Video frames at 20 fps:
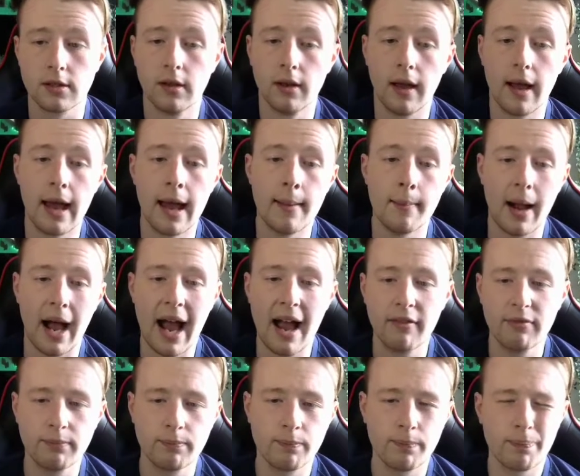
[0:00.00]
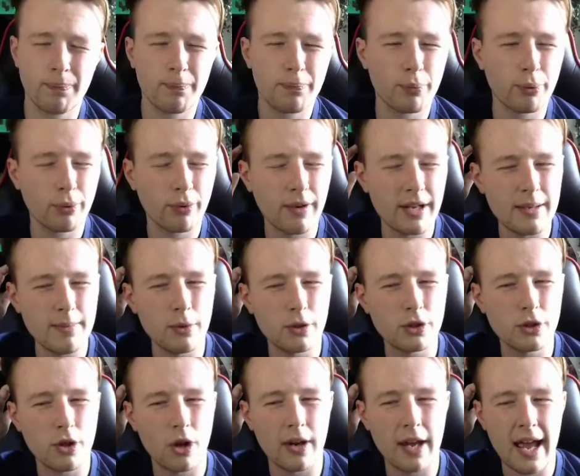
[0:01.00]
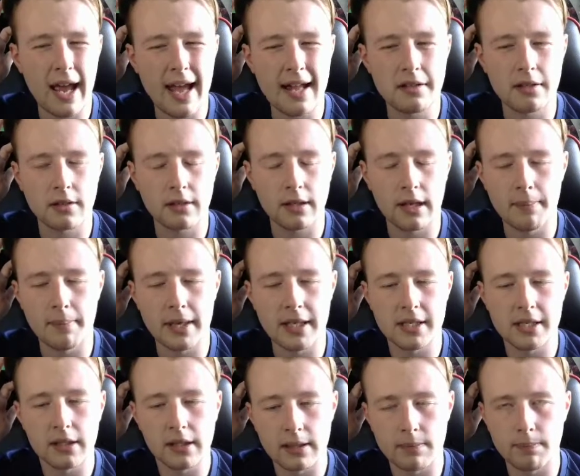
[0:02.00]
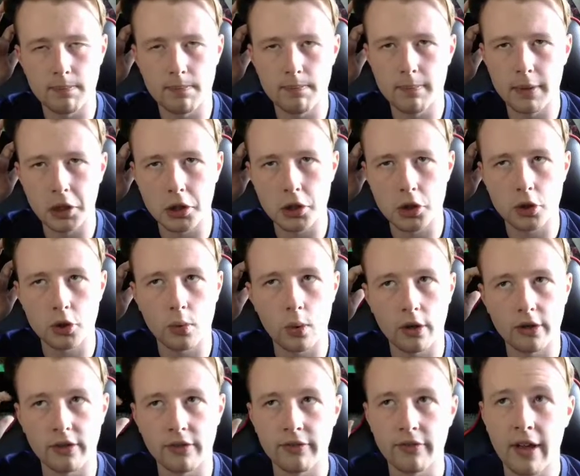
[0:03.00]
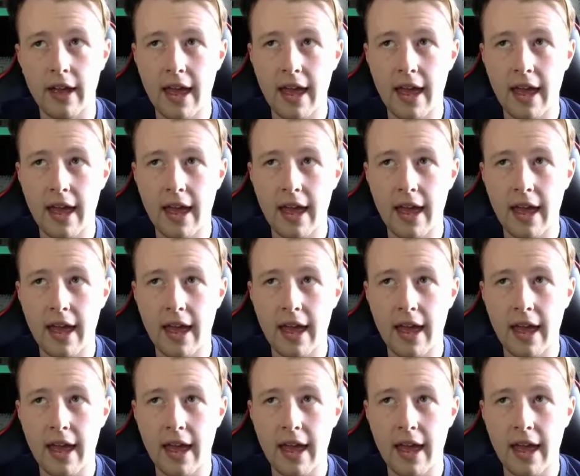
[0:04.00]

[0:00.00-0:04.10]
I have pretty much gone ahead and basically built a squad of